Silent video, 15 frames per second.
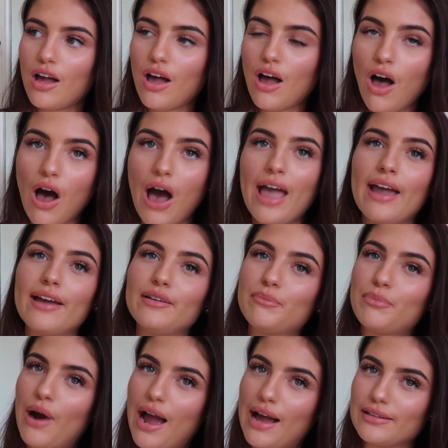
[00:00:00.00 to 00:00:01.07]

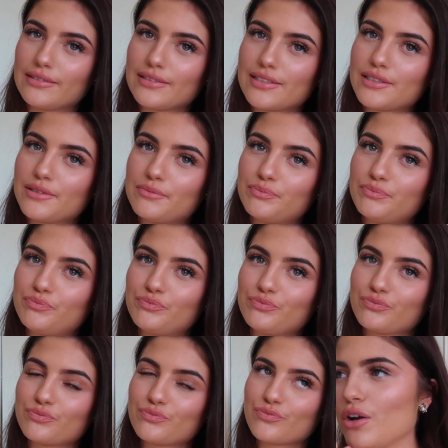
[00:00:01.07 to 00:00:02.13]
high-end brand.
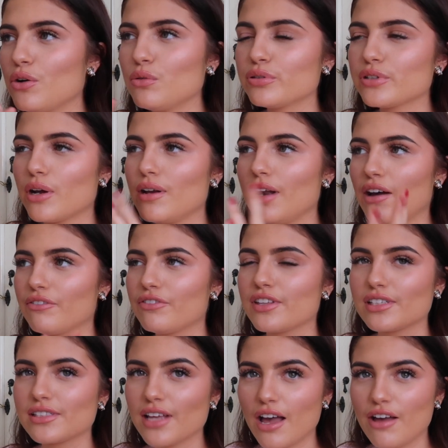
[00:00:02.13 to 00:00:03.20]
I also love
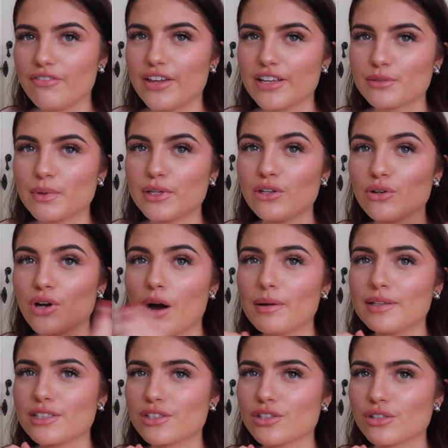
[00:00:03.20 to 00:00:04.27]
the service when you go
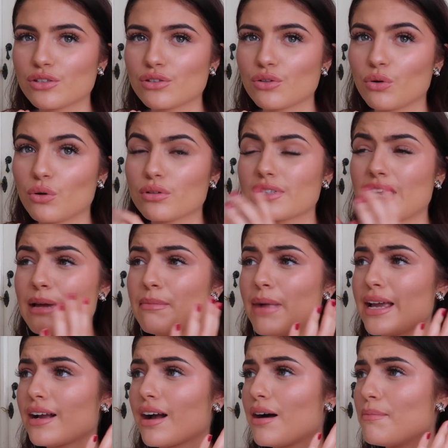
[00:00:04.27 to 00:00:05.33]
into the stores. They
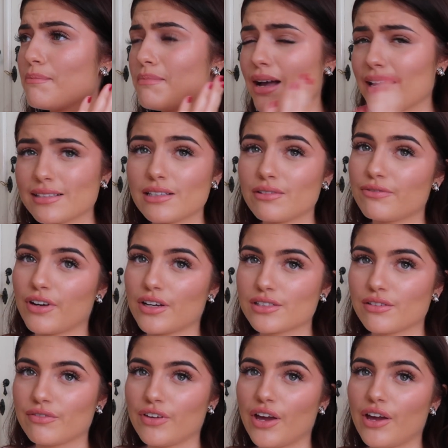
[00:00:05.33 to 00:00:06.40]
make a massive
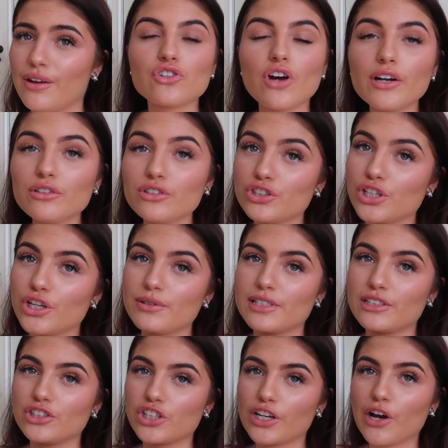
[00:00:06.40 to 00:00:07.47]
fuss of you. I tried on shoes
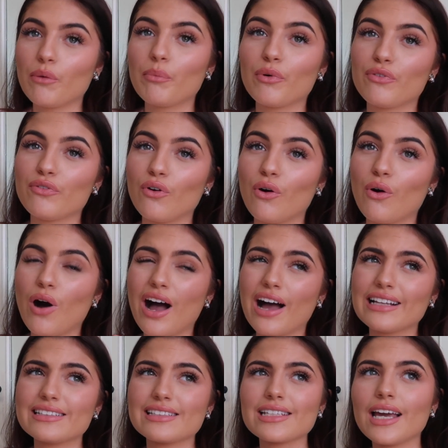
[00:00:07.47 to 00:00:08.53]
in Chanel before,
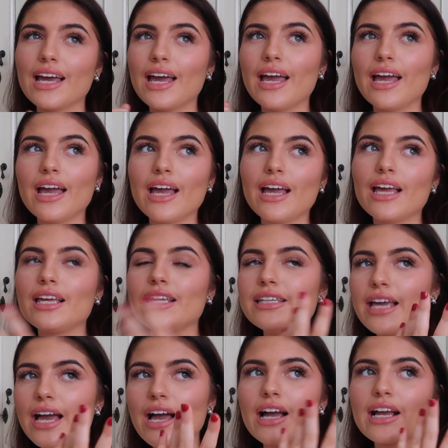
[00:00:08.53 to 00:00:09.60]
and
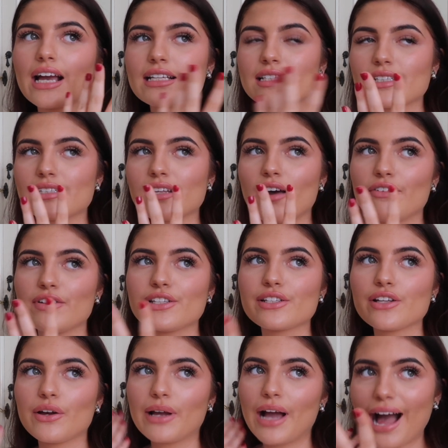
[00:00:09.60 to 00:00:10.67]
yeah, I guess the service
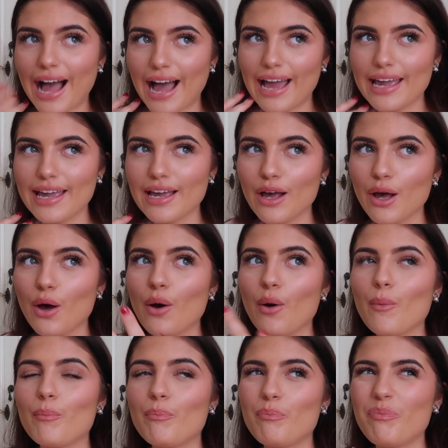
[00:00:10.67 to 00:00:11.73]
is okay,
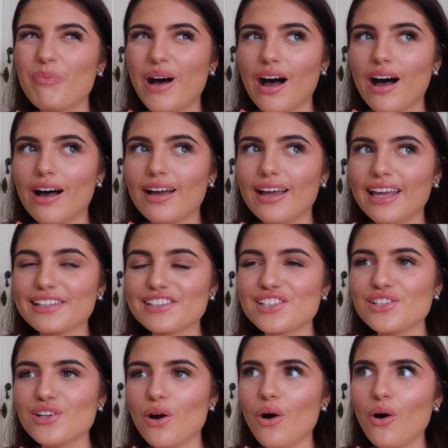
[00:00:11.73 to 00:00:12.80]
but
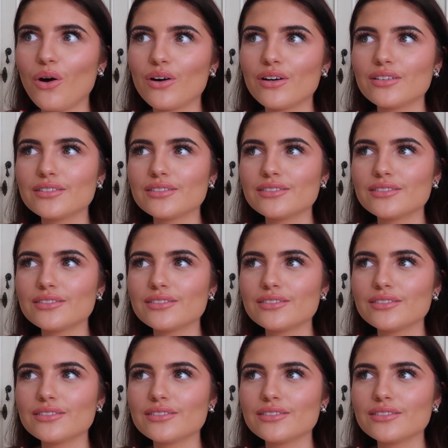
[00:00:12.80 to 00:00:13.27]
it's not